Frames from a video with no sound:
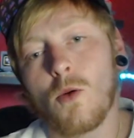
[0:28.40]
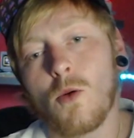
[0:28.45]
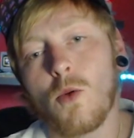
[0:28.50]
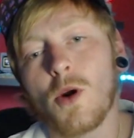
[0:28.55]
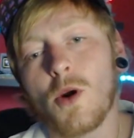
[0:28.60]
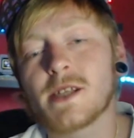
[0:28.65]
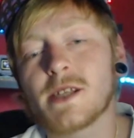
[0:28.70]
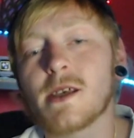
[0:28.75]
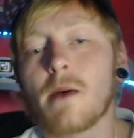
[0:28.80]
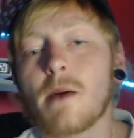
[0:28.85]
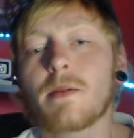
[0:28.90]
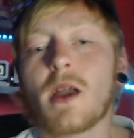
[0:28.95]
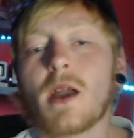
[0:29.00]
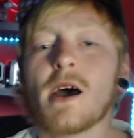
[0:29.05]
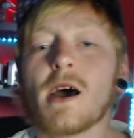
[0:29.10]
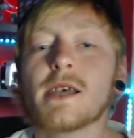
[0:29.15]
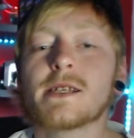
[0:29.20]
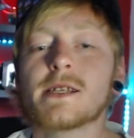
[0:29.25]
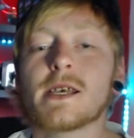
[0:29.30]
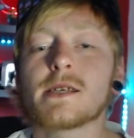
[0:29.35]
is up
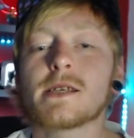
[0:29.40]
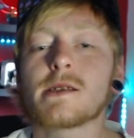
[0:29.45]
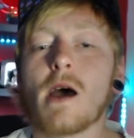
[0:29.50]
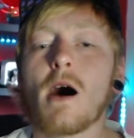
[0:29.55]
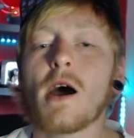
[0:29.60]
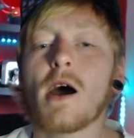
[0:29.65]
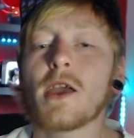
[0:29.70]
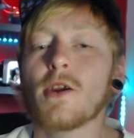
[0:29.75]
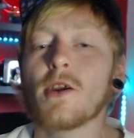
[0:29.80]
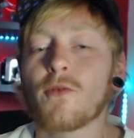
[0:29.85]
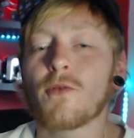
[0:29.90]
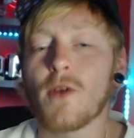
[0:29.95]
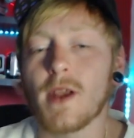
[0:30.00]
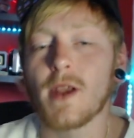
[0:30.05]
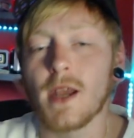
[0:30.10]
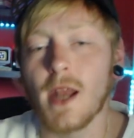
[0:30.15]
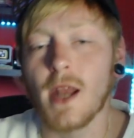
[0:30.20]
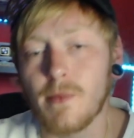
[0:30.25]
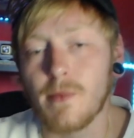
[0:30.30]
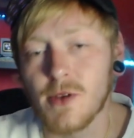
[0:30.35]
guys, is I, your friendly
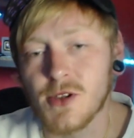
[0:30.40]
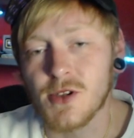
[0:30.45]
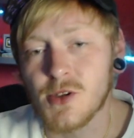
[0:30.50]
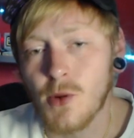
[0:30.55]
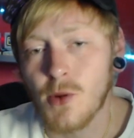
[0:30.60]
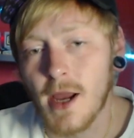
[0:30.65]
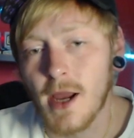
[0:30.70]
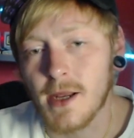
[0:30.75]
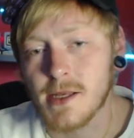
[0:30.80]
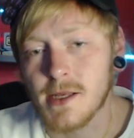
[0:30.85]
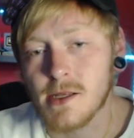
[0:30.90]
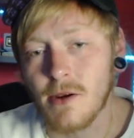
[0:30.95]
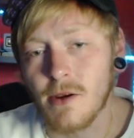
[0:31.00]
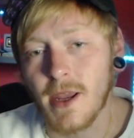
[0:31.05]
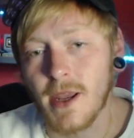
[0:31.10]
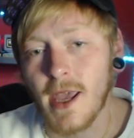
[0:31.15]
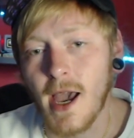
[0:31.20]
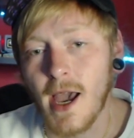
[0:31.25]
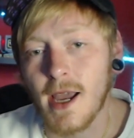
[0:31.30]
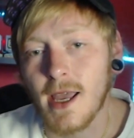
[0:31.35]
neighbour, Twat and a Sonic
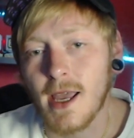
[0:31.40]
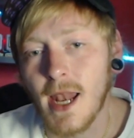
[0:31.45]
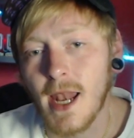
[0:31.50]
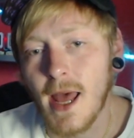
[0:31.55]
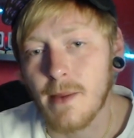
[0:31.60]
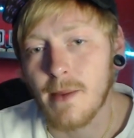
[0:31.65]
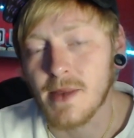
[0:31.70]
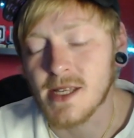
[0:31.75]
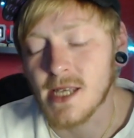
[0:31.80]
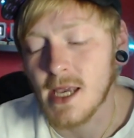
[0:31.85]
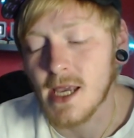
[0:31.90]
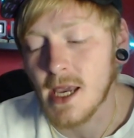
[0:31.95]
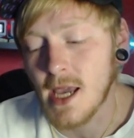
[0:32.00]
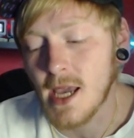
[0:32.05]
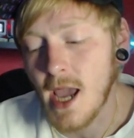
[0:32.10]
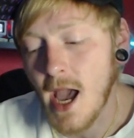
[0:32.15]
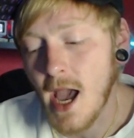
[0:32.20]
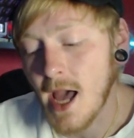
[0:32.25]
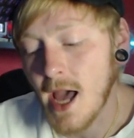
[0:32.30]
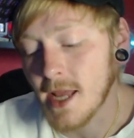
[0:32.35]
Cat Calamity,
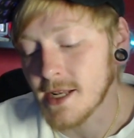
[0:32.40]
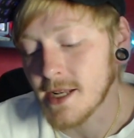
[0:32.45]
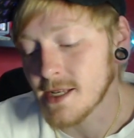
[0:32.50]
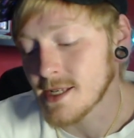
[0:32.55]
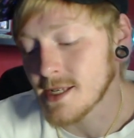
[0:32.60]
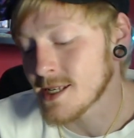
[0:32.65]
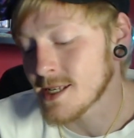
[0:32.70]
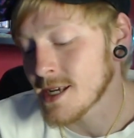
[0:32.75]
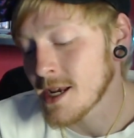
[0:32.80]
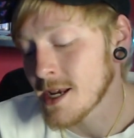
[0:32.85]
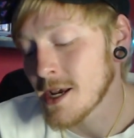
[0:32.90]
and